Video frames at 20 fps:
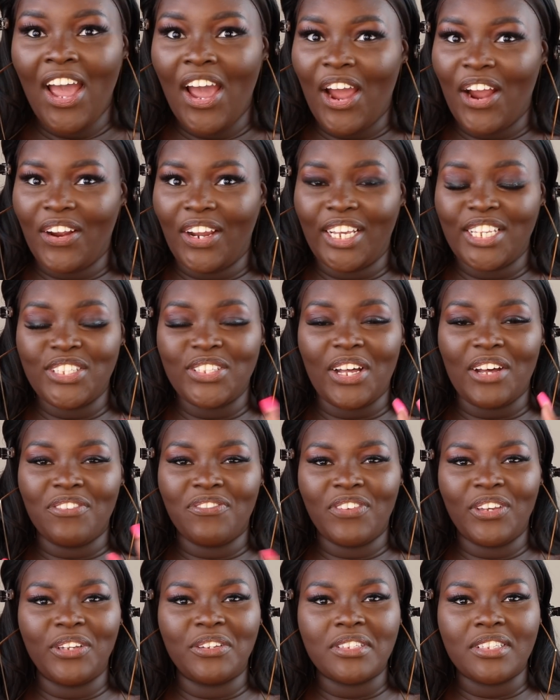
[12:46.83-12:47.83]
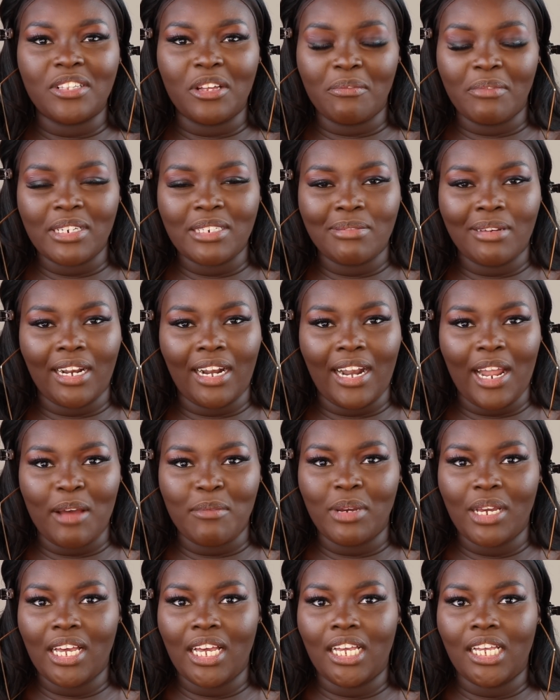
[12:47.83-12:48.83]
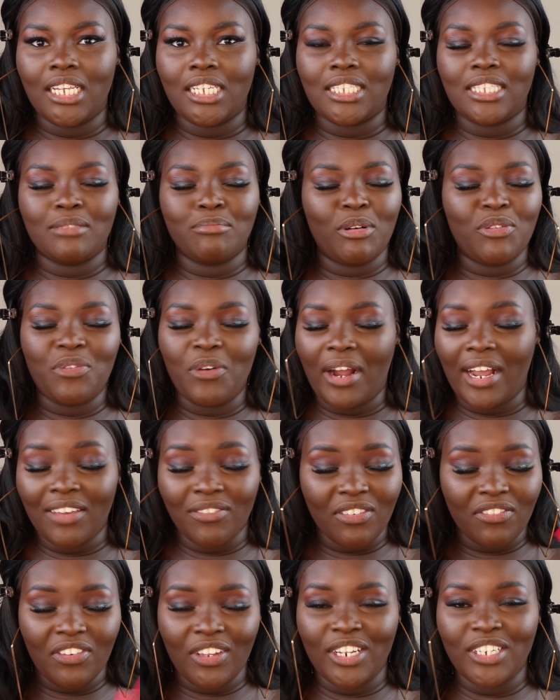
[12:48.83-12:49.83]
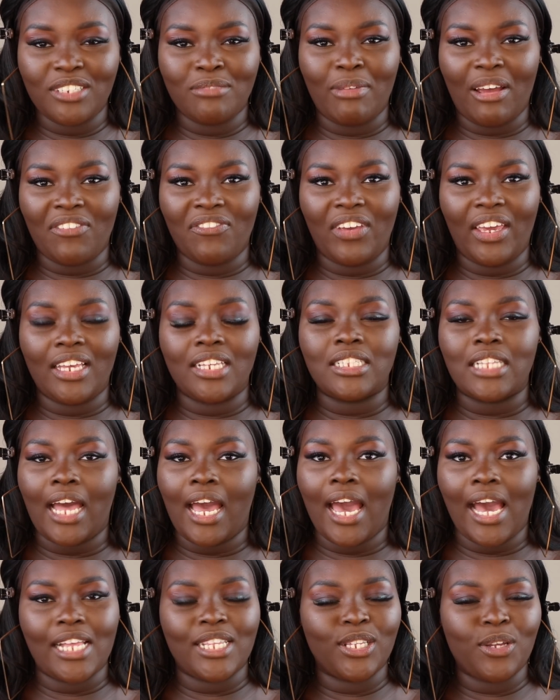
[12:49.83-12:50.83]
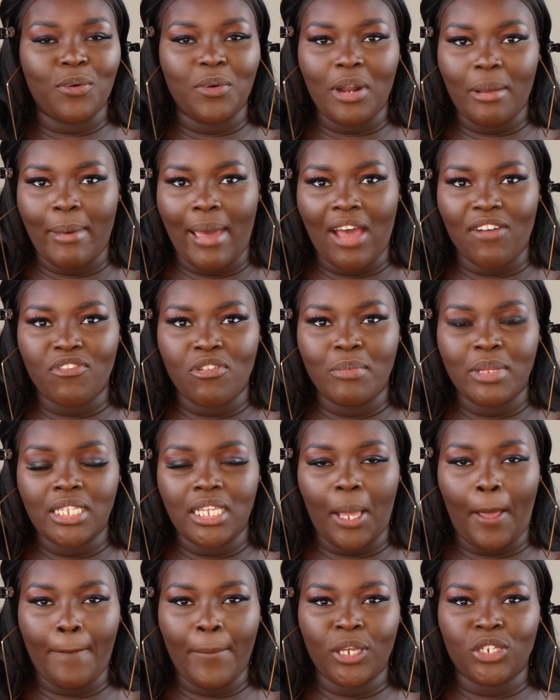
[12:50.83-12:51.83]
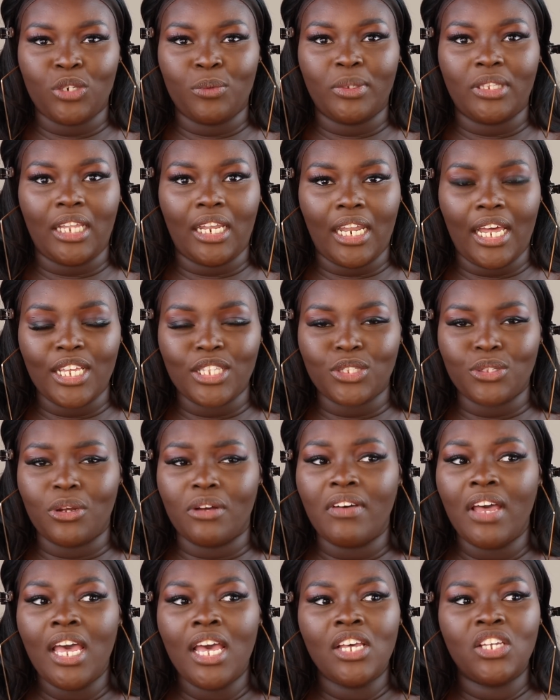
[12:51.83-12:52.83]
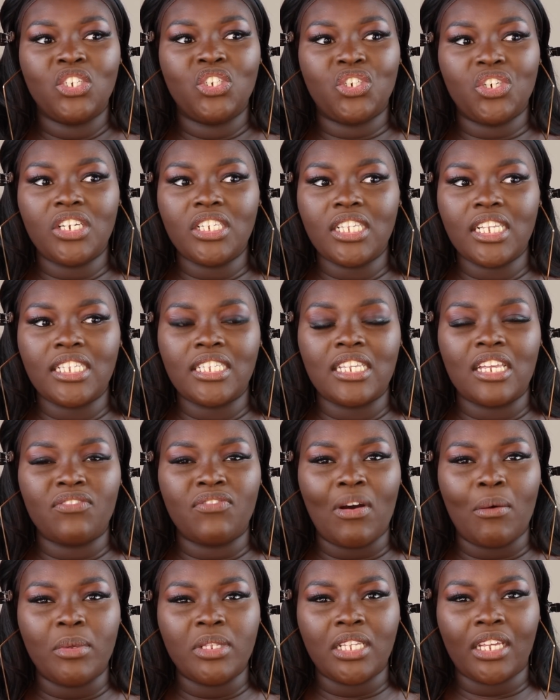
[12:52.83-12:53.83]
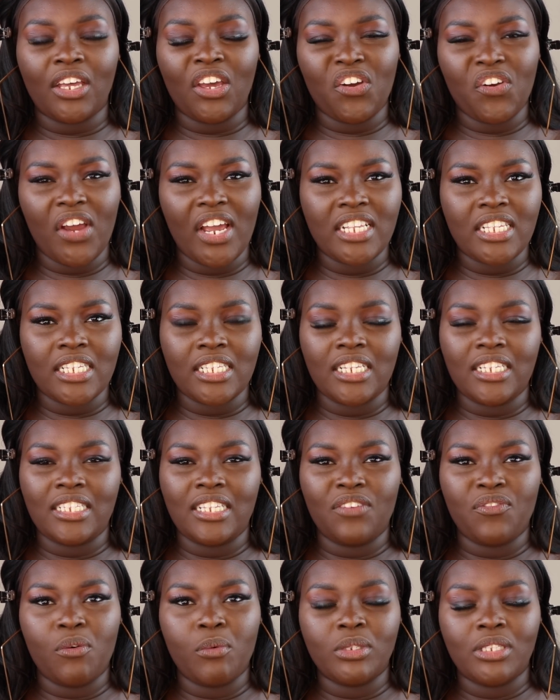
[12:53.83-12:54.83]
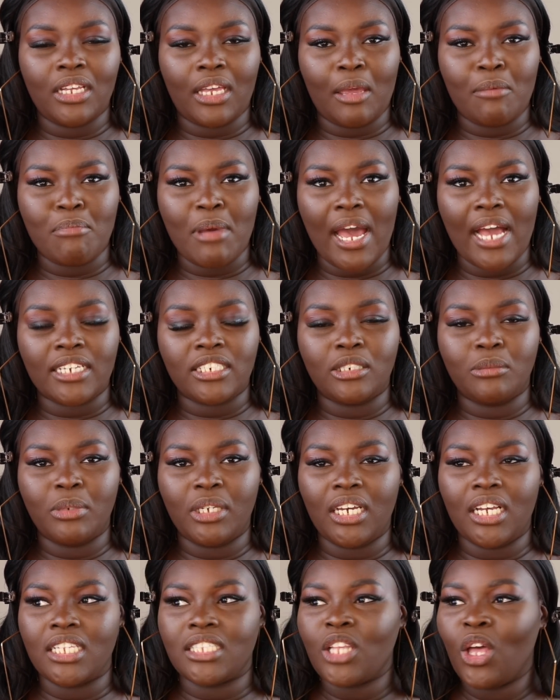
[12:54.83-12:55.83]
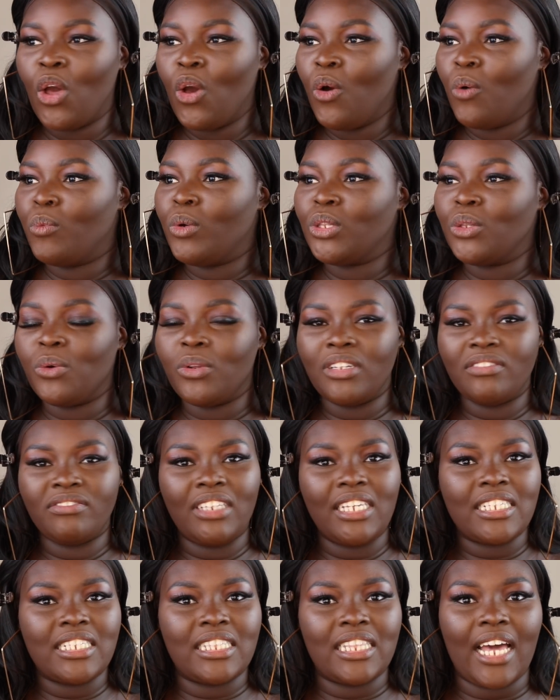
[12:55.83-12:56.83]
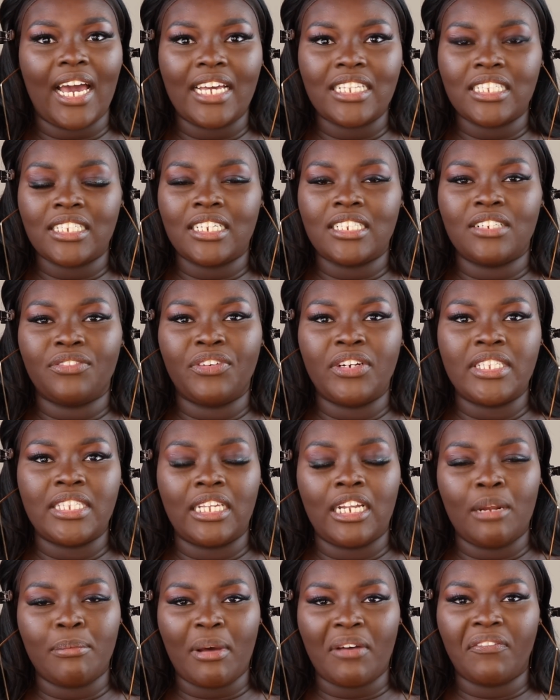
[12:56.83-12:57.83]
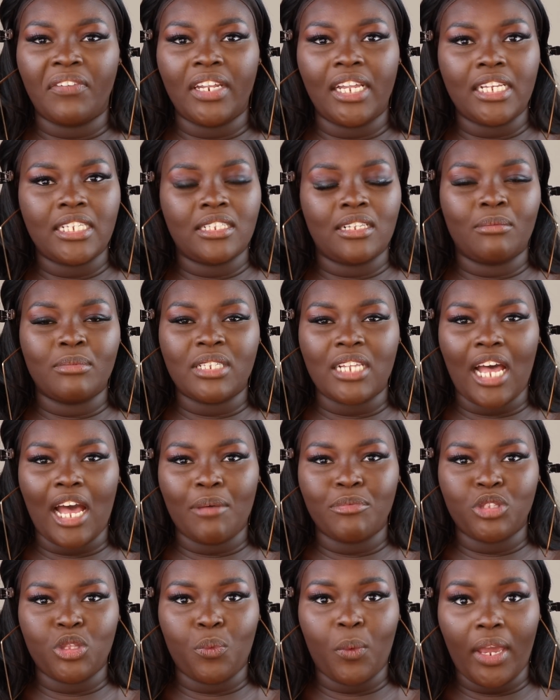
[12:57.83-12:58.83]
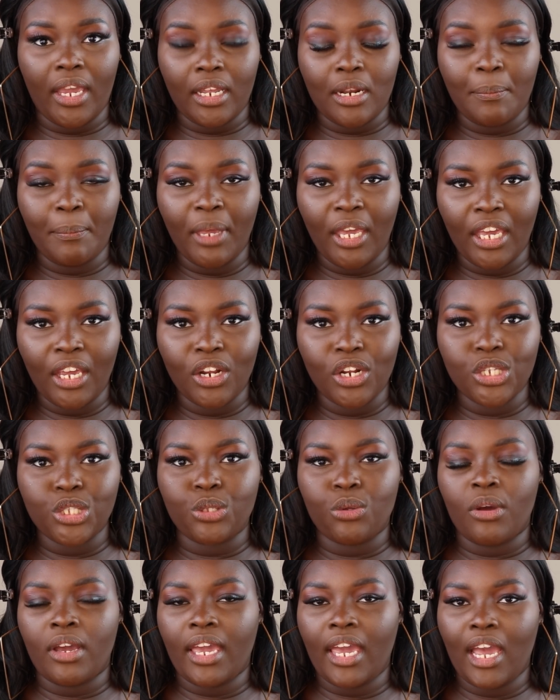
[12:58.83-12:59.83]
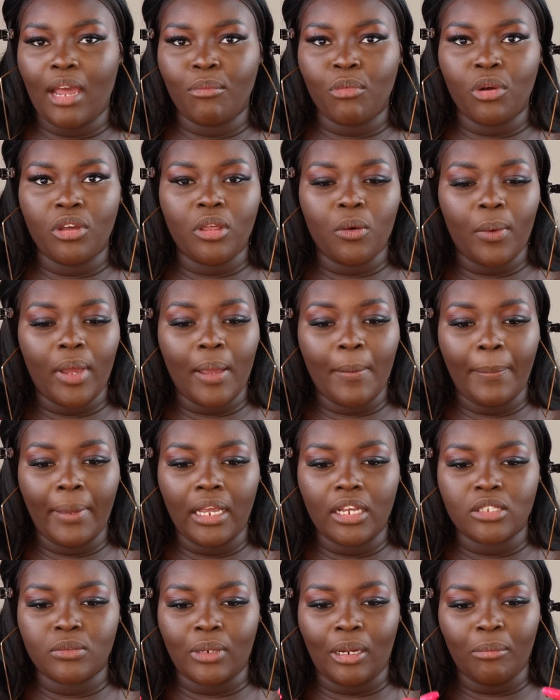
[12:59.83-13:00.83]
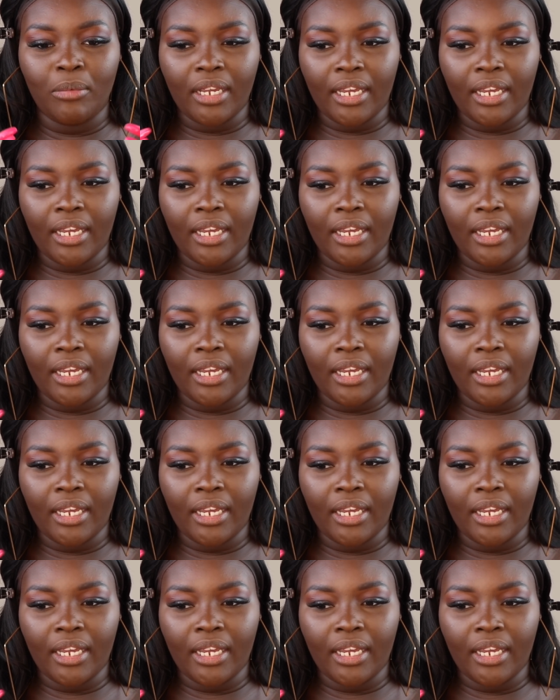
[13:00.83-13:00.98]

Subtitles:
Alright, so I feel so much better now because before I even finished my face, I had to go in the bathroom and take a picture with the lights off just to see if I was looking crazy, to see if it was looking patchy, because with all of these lights and a different setup, I feel like sometimes the way it appears on camera or the way it appears when I'm